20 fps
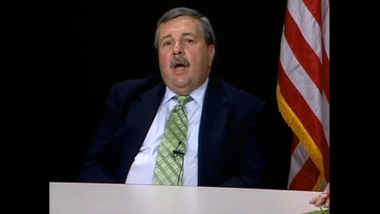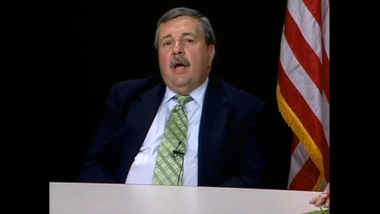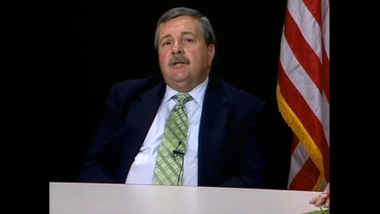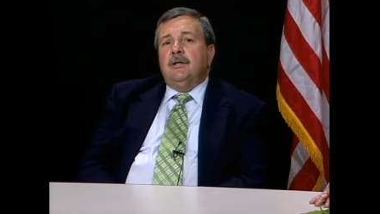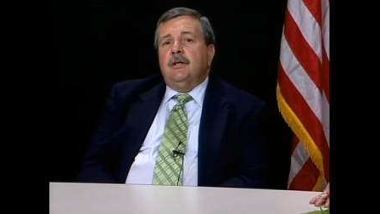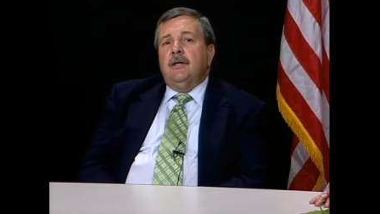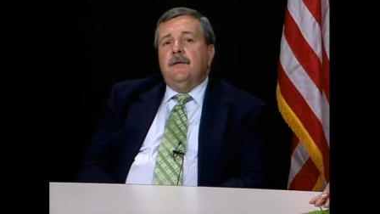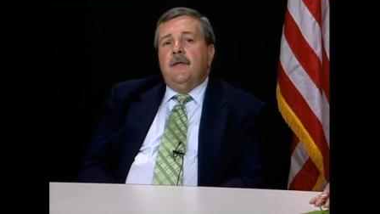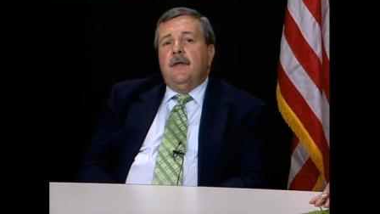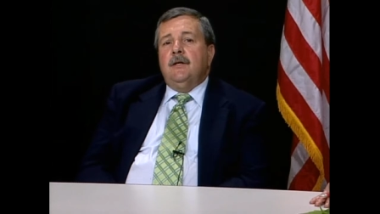Well,
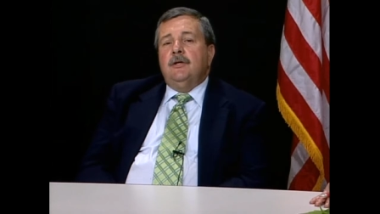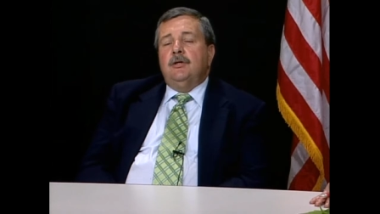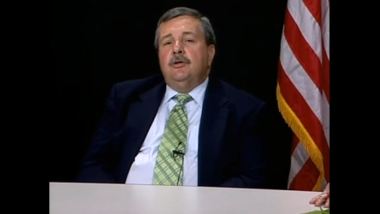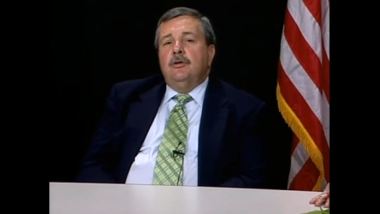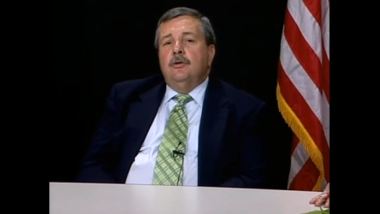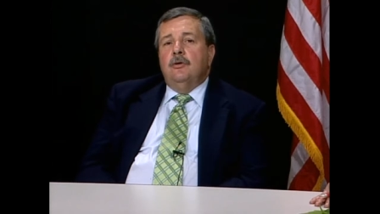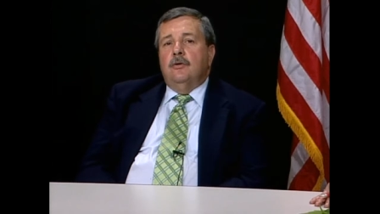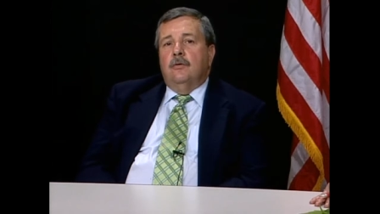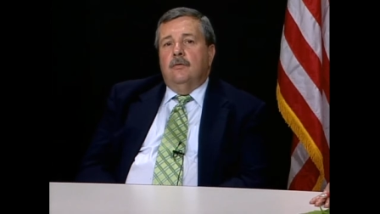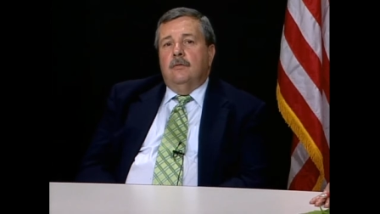Actually, they
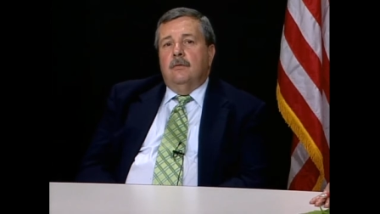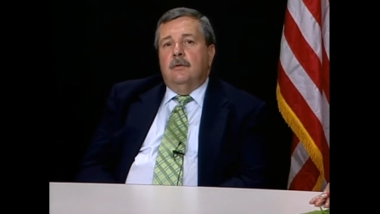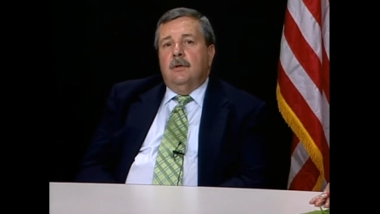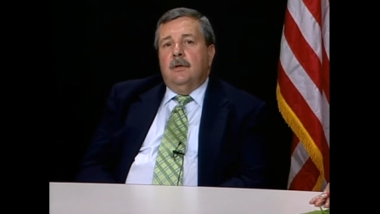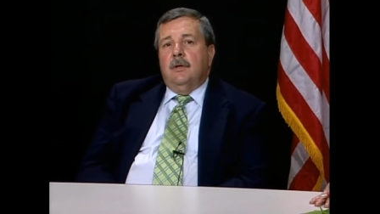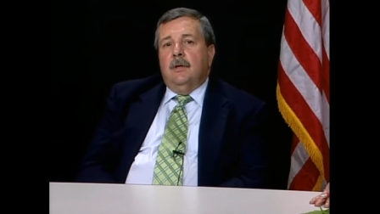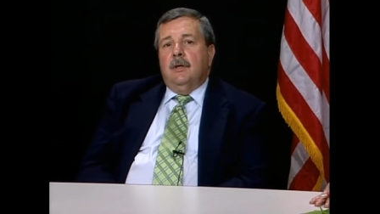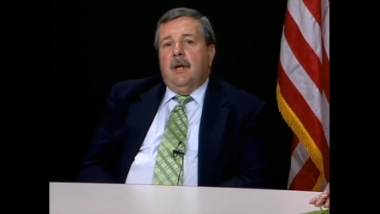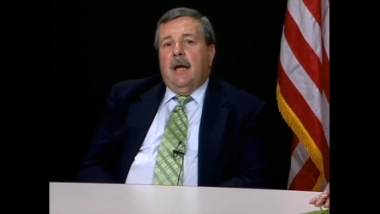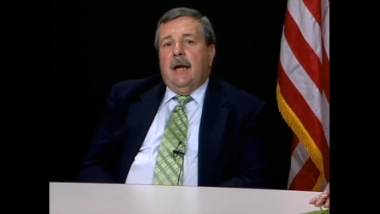do.
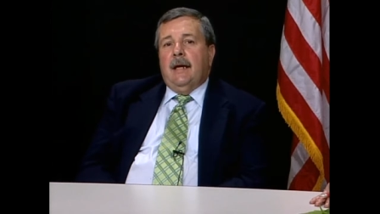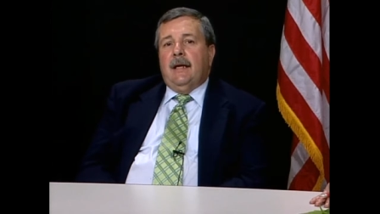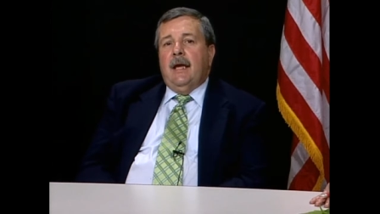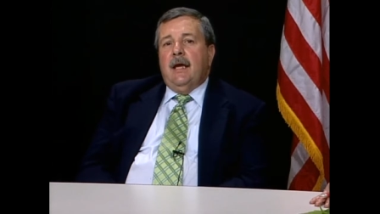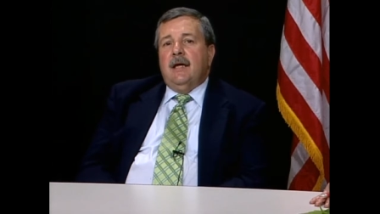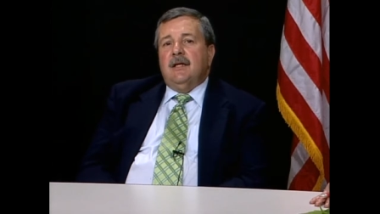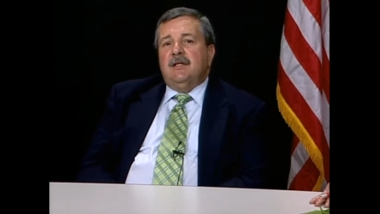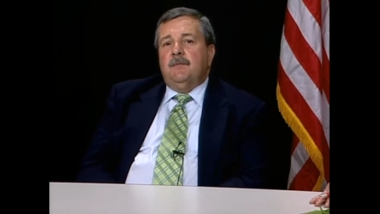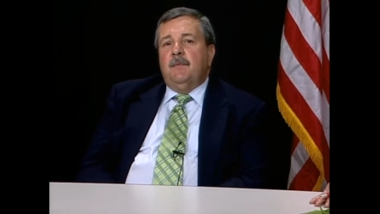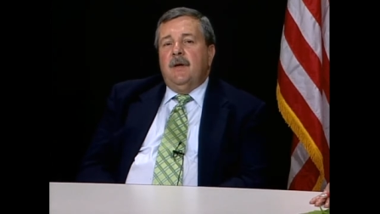I
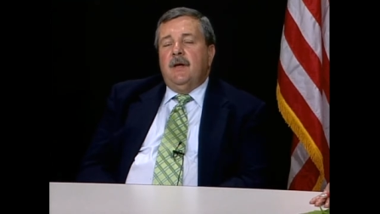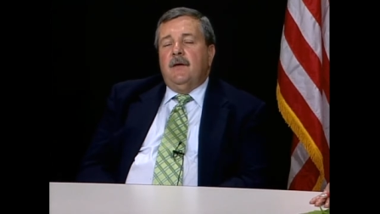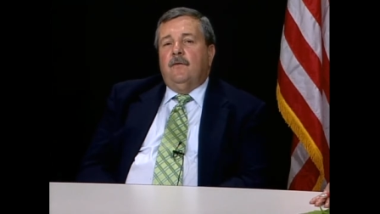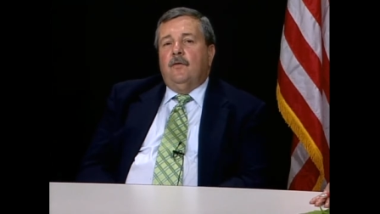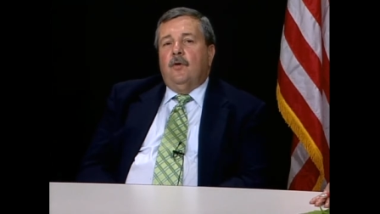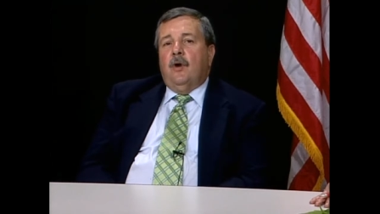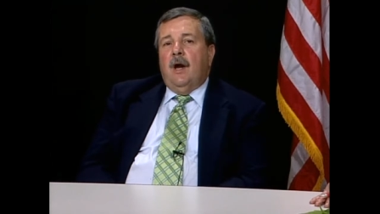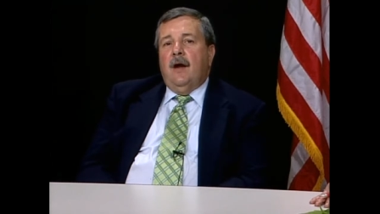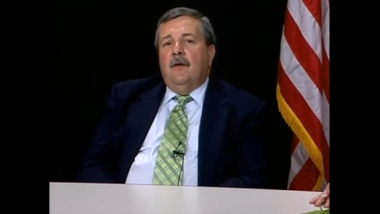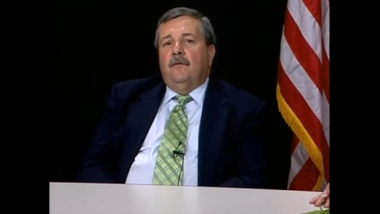can't
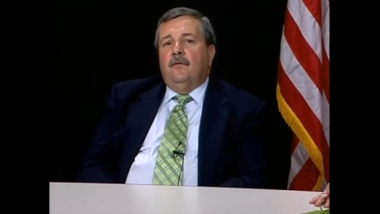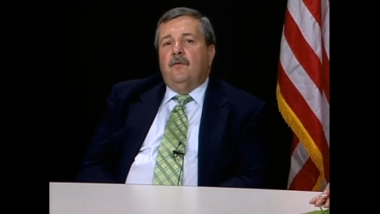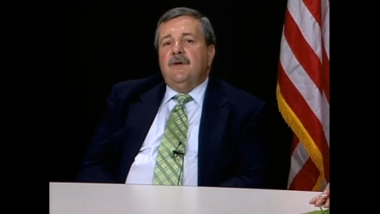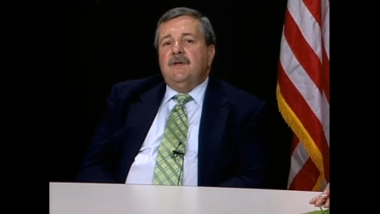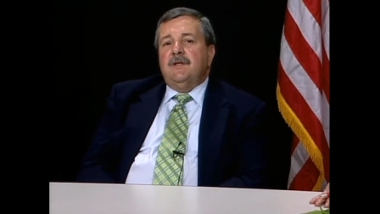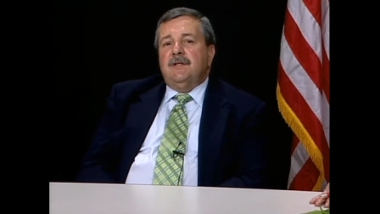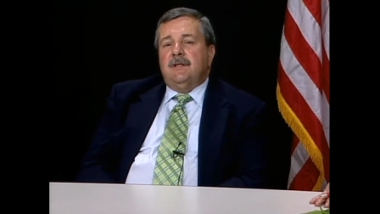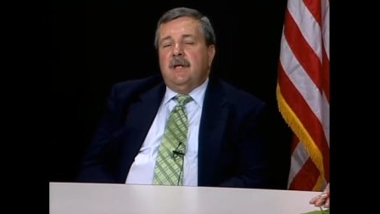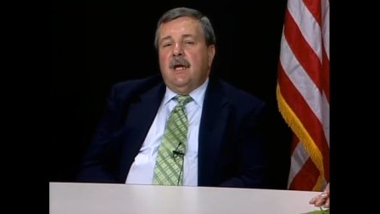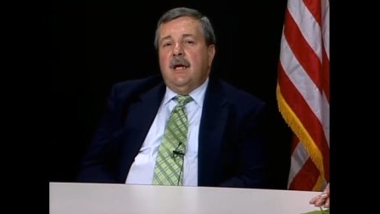speak for
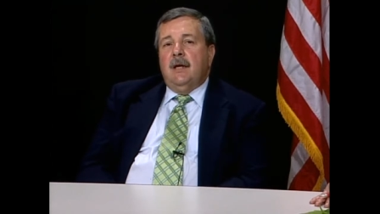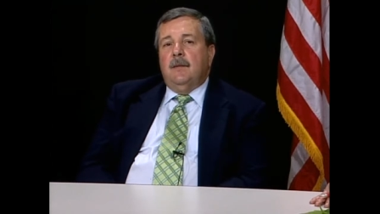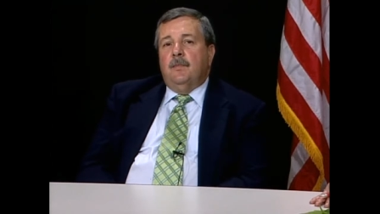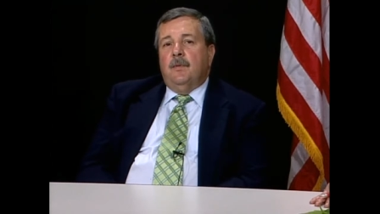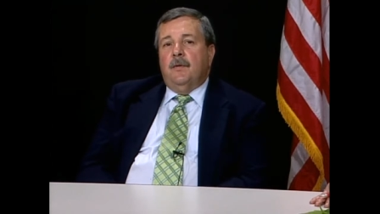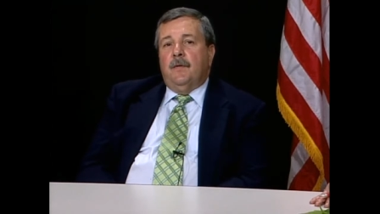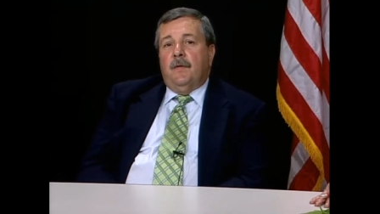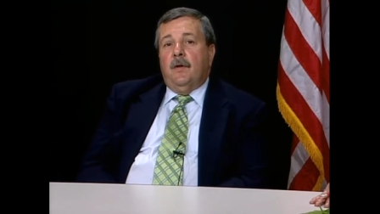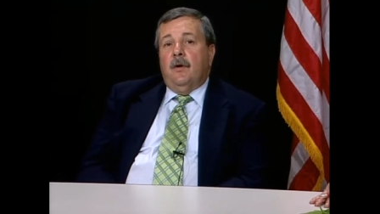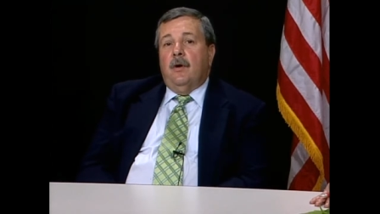every
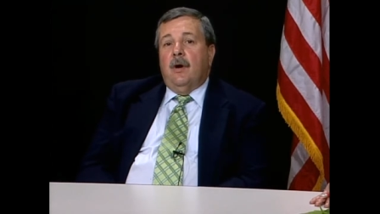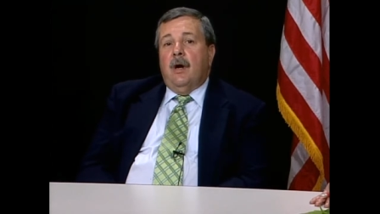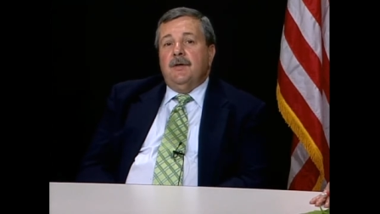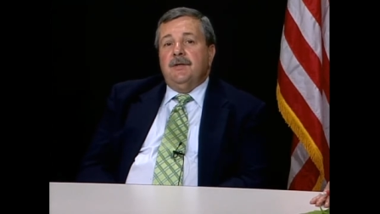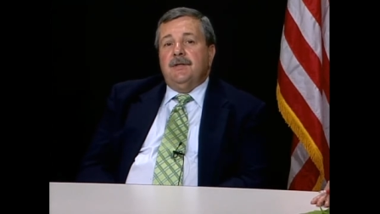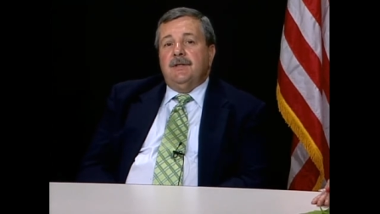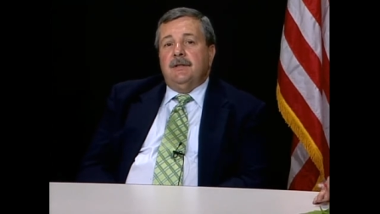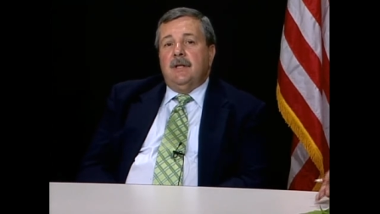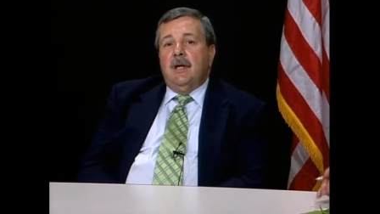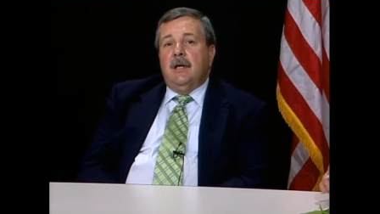state, but there
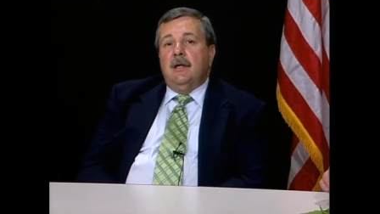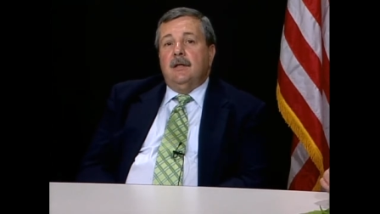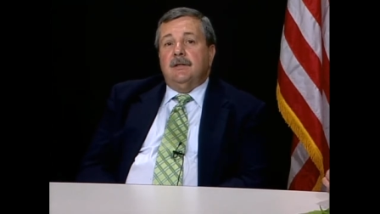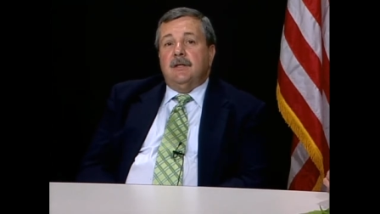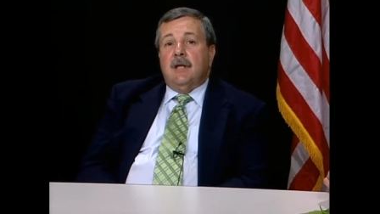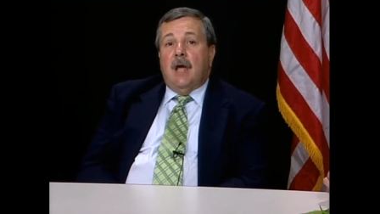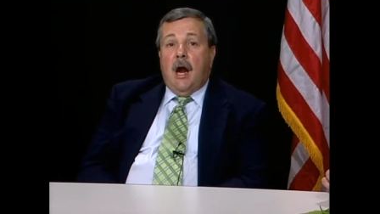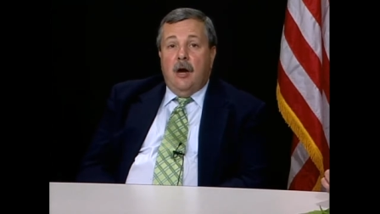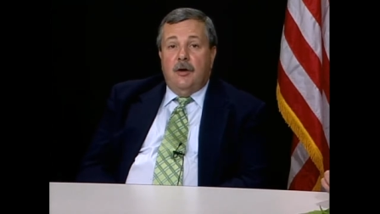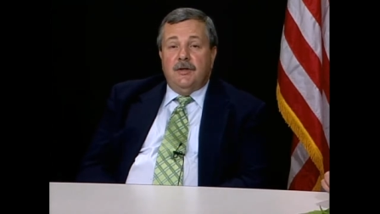are
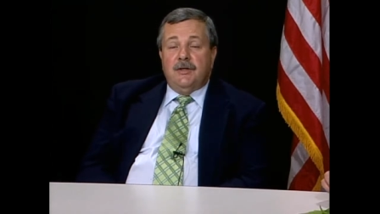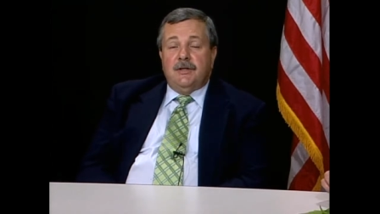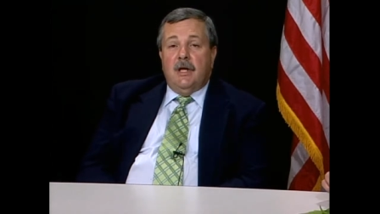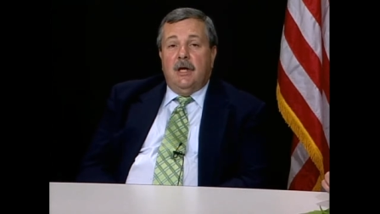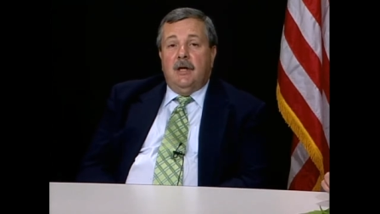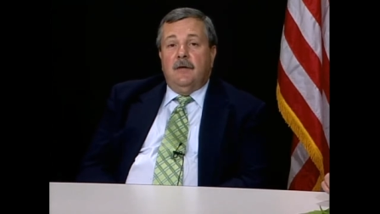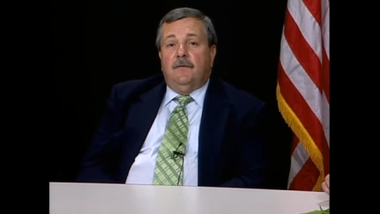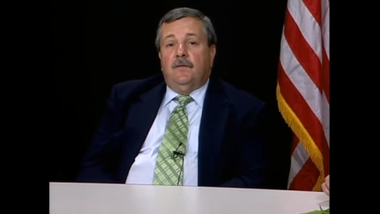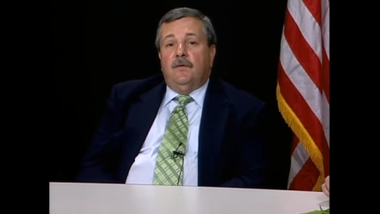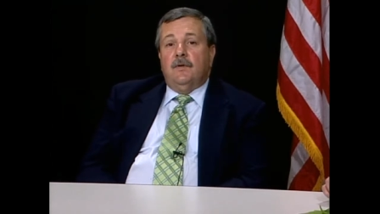states, our
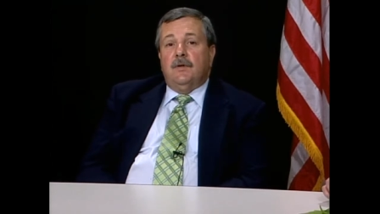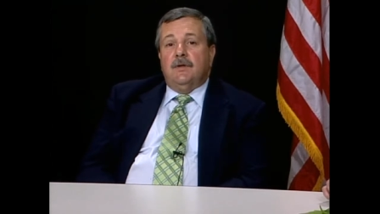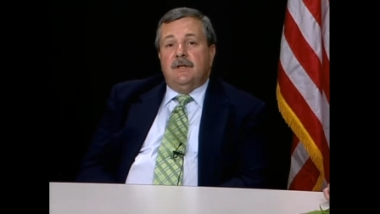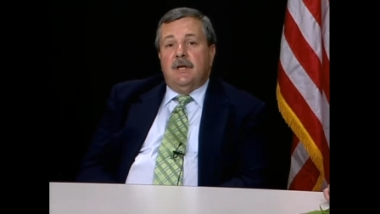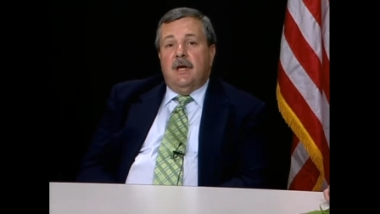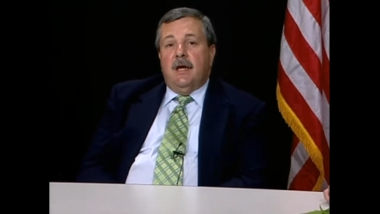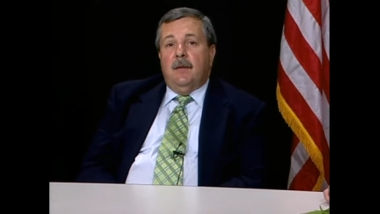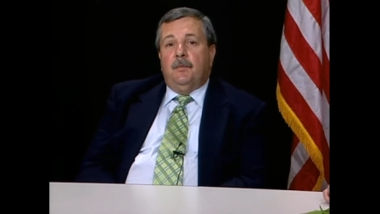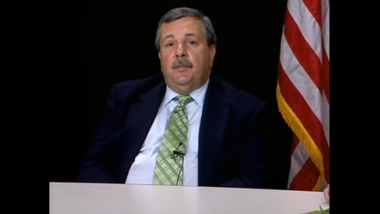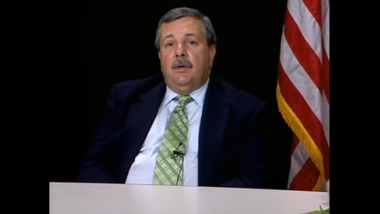state, for
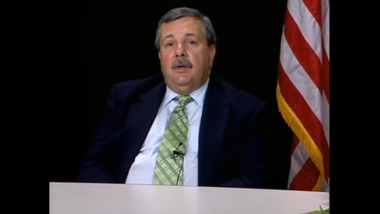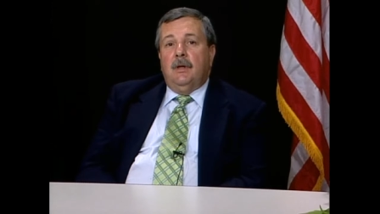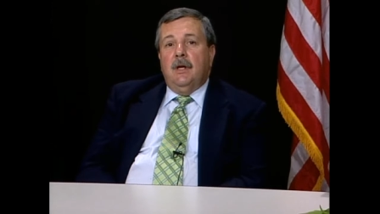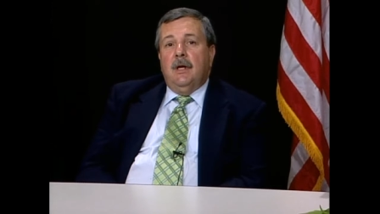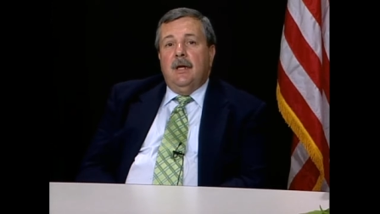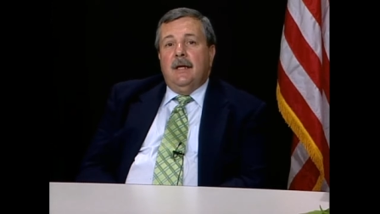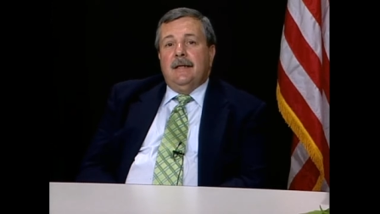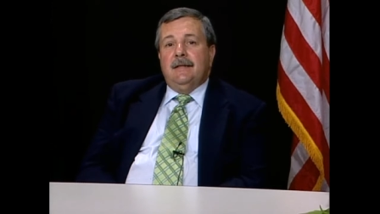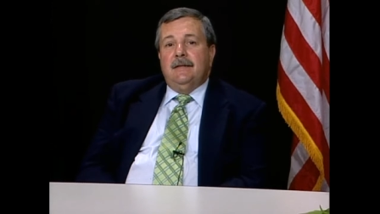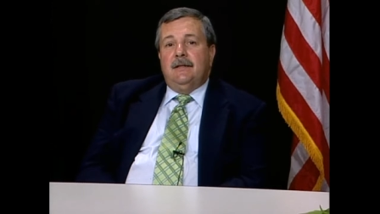example,